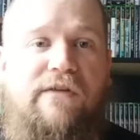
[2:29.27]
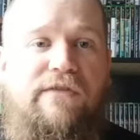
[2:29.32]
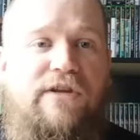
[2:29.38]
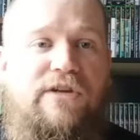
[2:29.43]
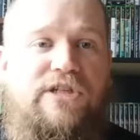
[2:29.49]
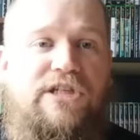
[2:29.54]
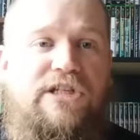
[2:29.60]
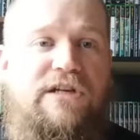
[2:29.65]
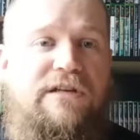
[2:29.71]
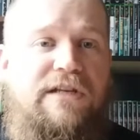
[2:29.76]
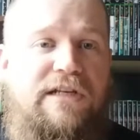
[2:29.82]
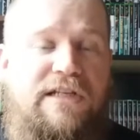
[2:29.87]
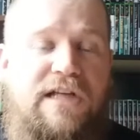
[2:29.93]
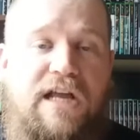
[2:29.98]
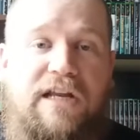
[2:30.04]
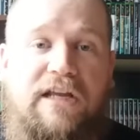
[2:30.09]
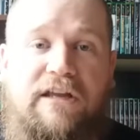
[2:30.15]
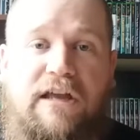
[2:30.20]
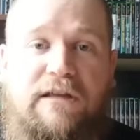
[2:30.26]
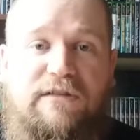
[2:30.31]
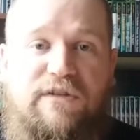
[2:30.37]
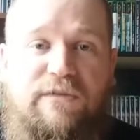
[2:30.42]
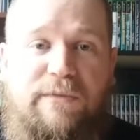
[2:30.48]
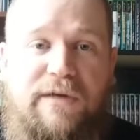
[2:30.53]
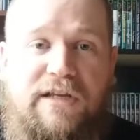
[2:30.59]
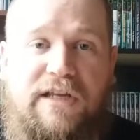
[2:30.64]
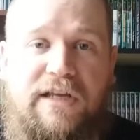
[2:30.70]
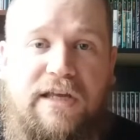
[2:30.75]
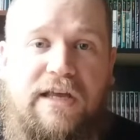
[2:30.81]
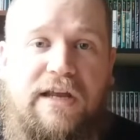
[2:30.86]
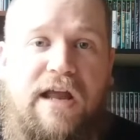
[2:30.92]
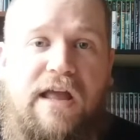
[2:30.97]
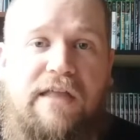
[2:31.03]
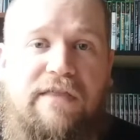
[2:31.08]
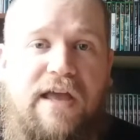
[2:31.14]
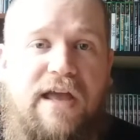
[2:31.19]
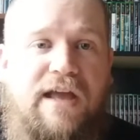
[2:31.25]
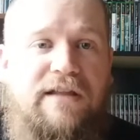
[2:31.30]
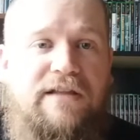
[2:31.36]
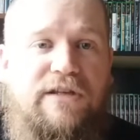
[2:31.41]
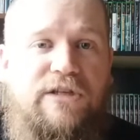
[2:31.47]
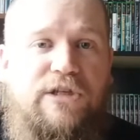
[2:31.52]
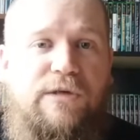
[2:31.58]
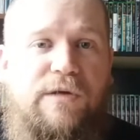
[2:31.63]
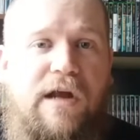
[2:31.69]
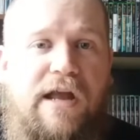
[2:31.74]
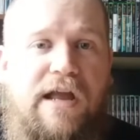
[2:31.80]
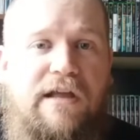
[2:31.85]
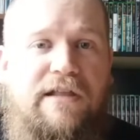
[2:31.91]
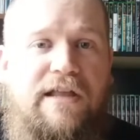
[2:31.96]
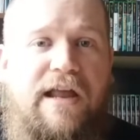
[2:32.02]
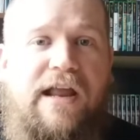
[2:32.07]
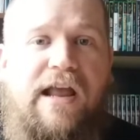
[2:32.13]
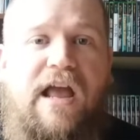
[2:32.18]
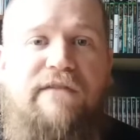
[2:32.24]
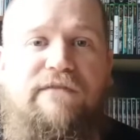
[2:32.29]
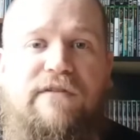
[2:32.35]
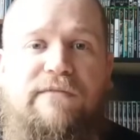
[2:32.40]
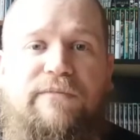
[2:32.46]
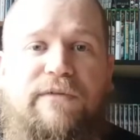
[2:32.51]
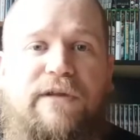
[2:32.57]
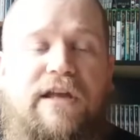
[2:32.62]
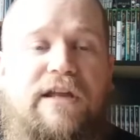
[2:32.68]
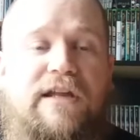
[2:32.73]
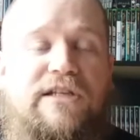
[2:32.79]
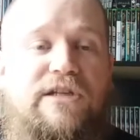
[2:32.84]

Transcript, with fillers: and there's still a ton of games for me to get on that to try out that I haven't played it.